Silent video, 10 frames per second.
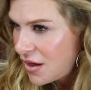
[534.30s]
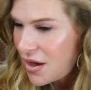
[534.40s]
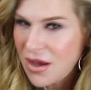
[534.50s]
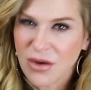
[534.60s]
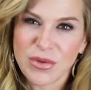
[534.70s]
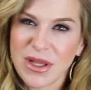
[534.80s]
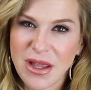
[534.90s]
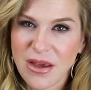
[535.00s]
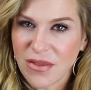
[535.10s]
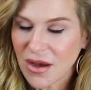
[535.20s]
I don't really
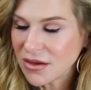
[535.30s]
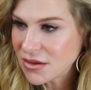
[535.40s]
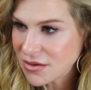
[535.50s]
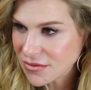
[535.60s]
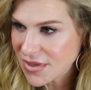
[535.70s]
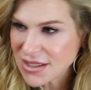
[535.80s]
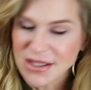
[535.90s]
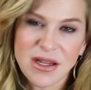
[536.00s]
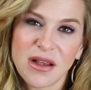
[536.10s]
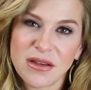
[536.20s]
like that. That's
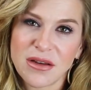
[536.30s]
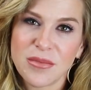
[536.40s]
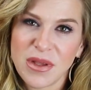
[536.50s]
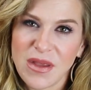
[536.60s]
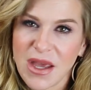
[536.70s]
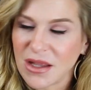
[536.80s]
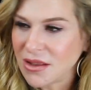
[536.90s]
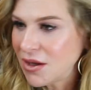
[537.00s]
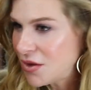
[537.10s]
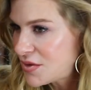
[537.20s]
not going to be the end
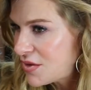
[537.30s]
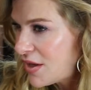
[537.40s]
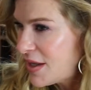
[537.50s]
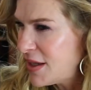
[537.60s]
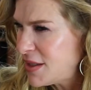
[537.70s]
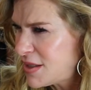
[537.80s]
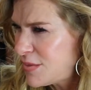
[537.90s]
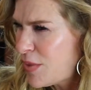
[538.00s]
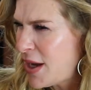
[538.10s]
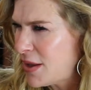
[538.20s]
look. So I like to
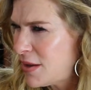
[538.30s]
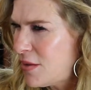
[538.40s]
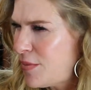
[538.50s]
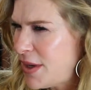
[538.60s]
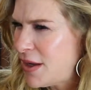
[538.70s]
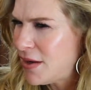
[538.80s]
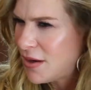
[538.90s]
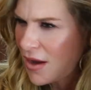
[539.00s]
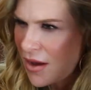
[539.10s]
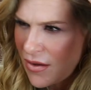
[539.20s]
spray a little bit
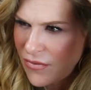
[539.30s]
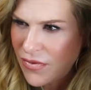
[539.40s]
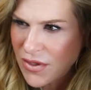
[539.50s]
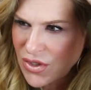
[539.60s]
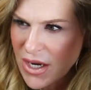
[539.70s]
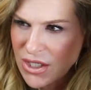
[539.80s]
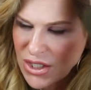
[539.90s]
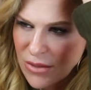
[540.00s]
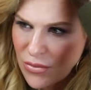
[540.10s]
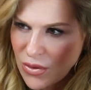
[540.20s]
of the dry
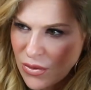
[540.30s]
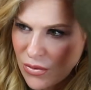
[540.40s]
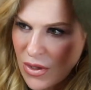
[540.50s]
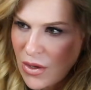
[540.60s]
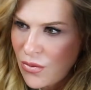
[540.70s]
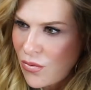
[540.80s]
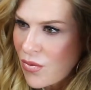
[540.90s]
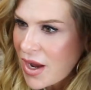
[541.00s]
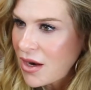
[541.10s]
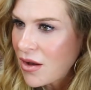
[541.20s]
shampoo
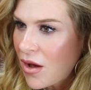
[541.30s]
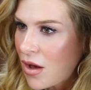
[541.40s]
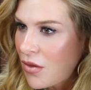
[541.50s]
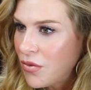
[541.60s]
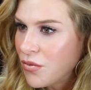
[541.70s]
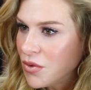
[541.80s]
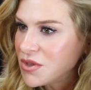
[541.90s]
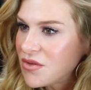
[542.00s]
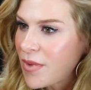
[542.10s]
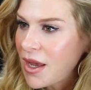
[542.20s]
right on the
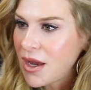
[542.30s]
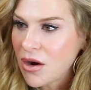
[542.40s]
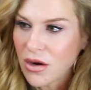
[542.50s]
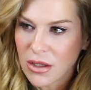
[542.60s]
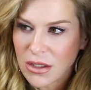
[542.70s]
roots of my hair.